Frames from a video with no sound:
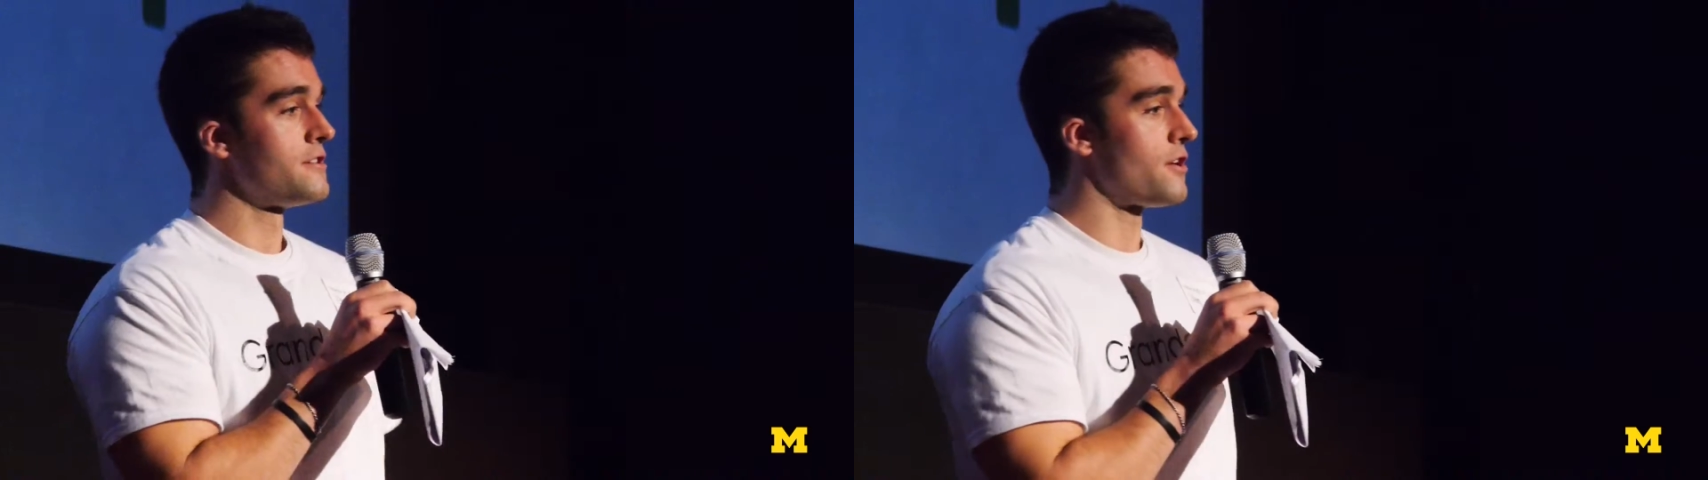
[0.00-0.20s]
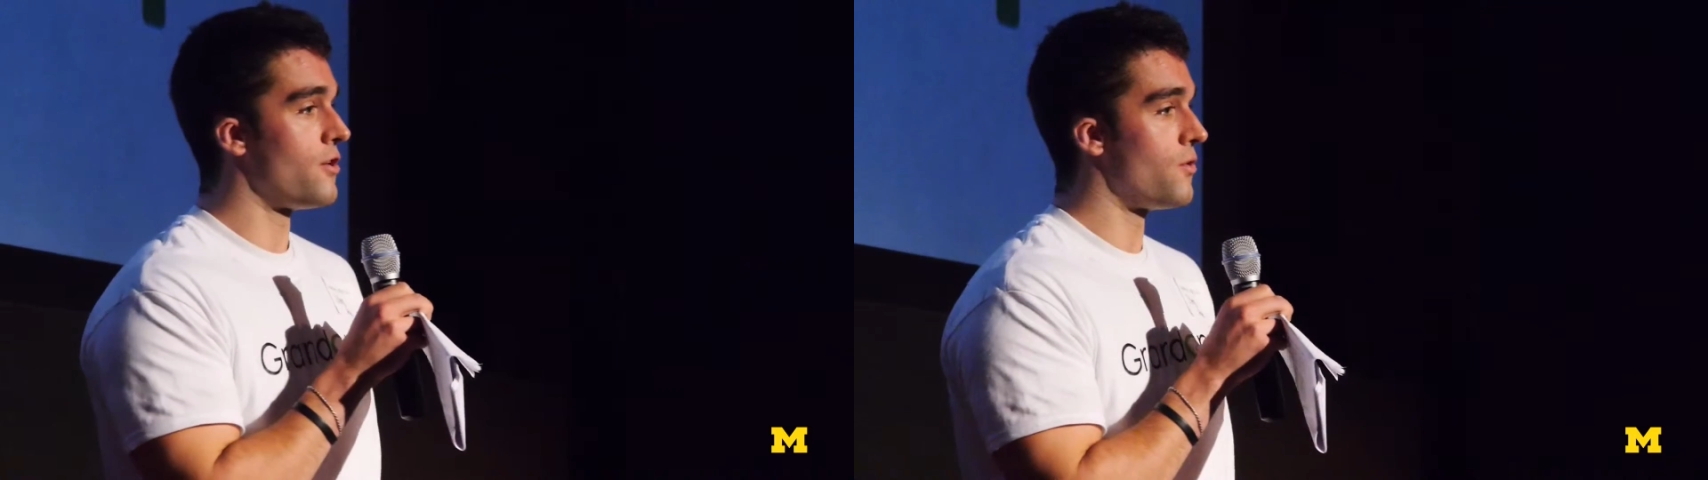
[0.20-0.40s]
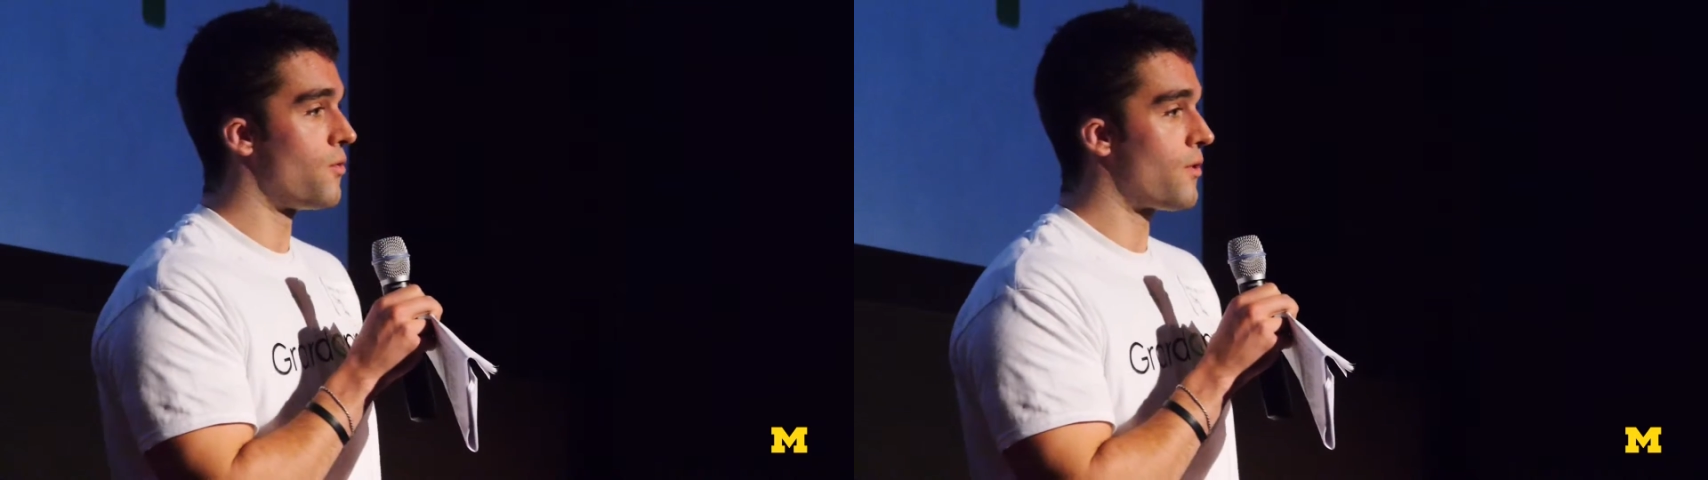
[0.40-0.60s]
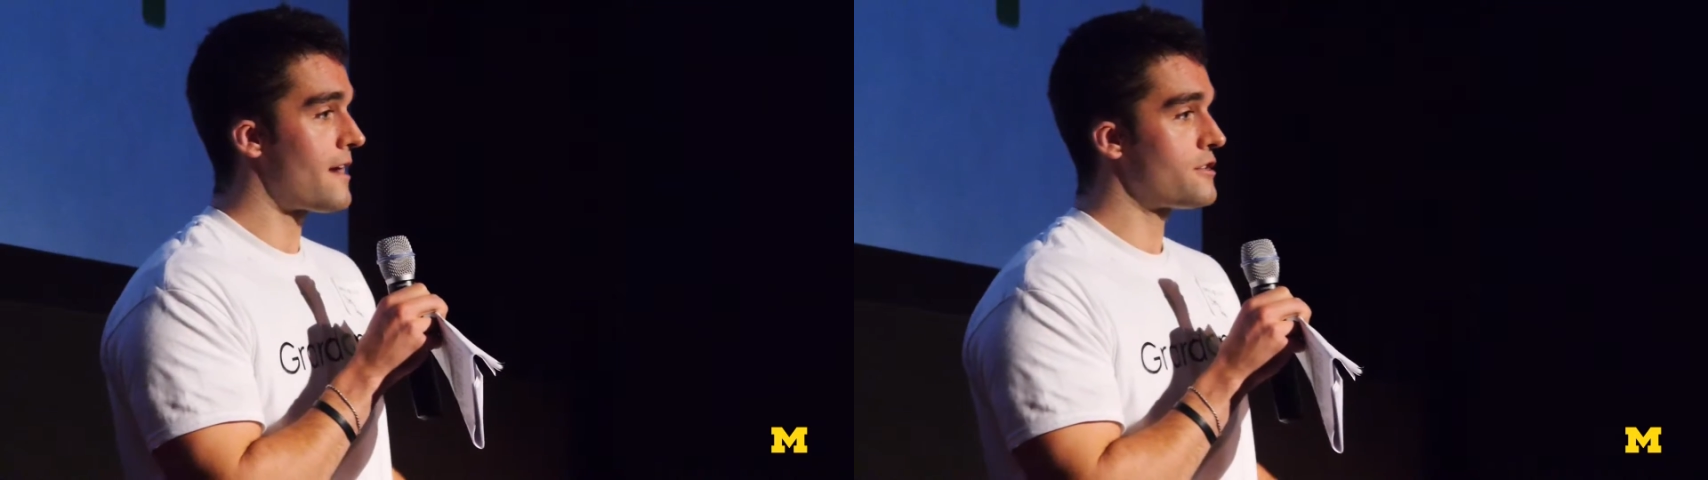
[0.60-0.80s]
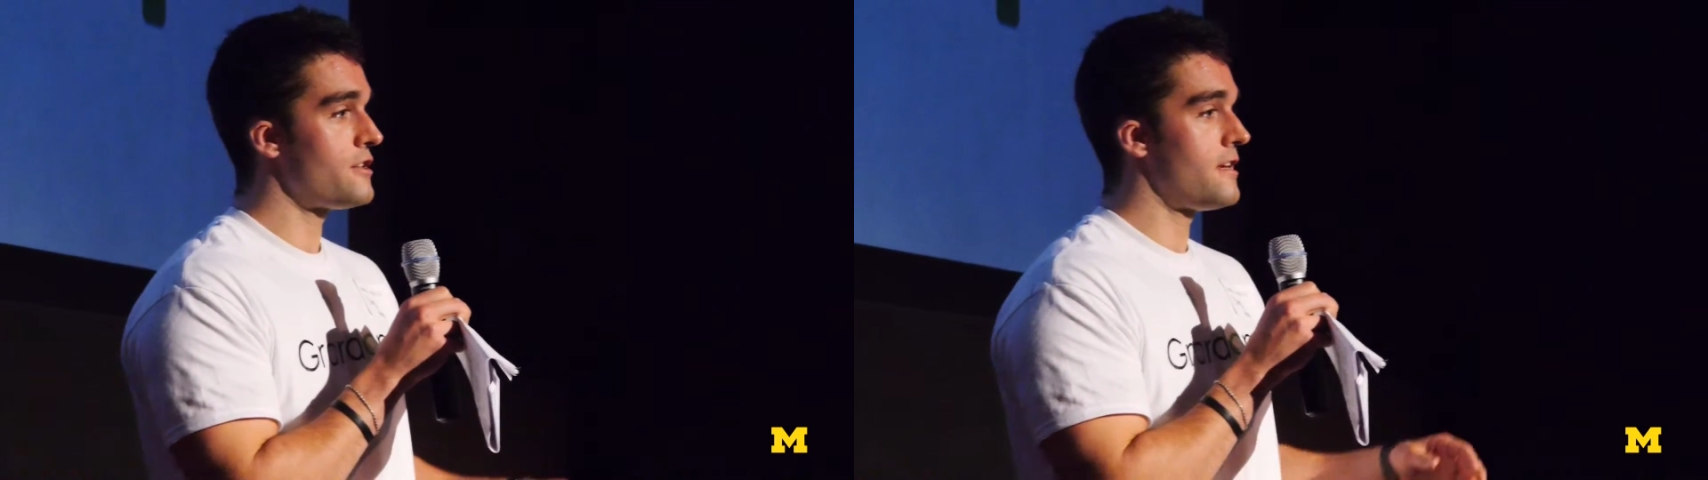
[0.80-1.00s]
So we're
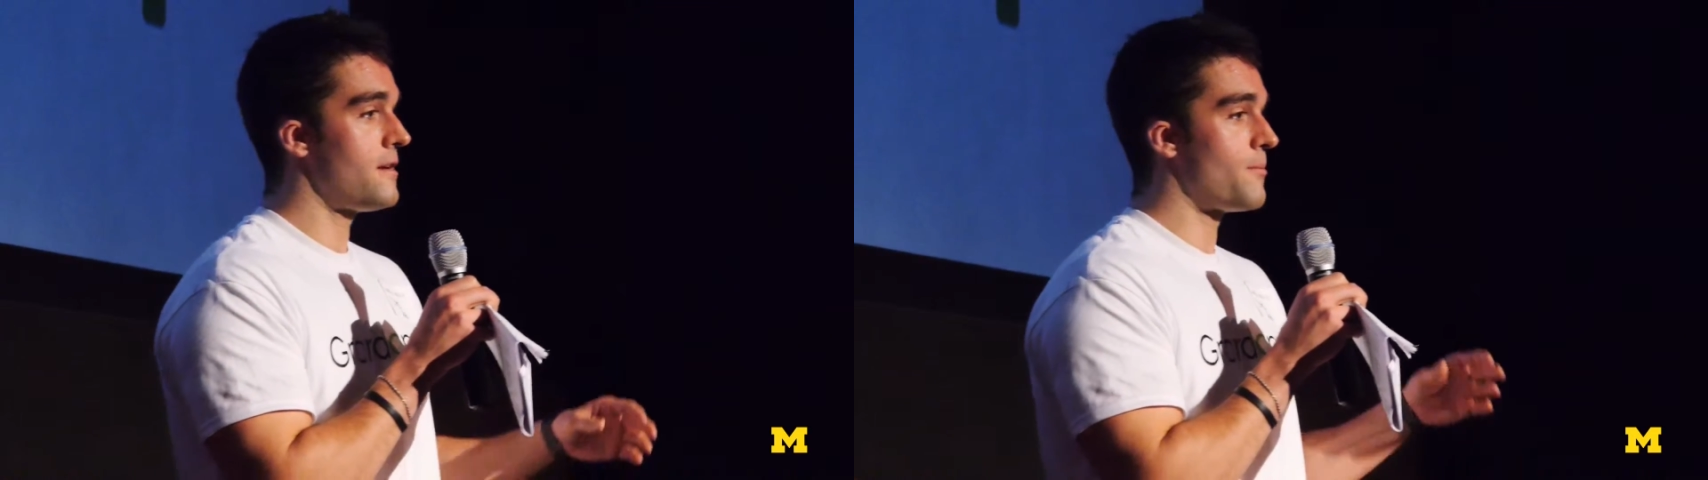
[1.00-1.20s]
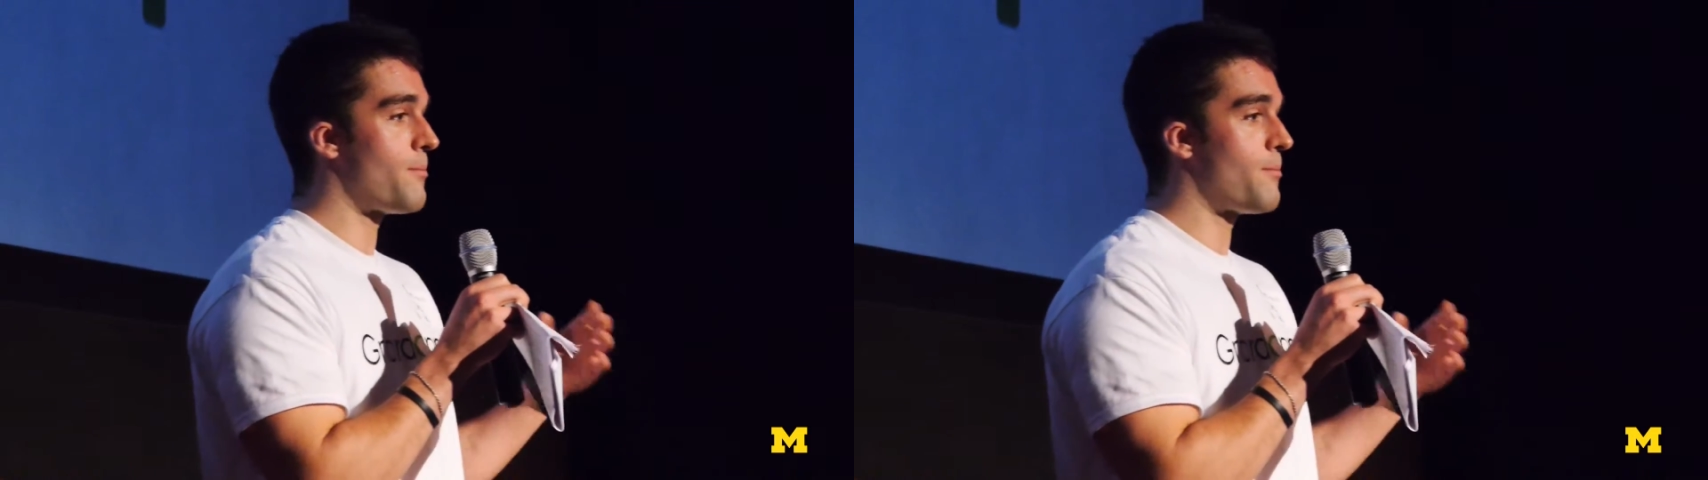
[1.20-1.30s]
actually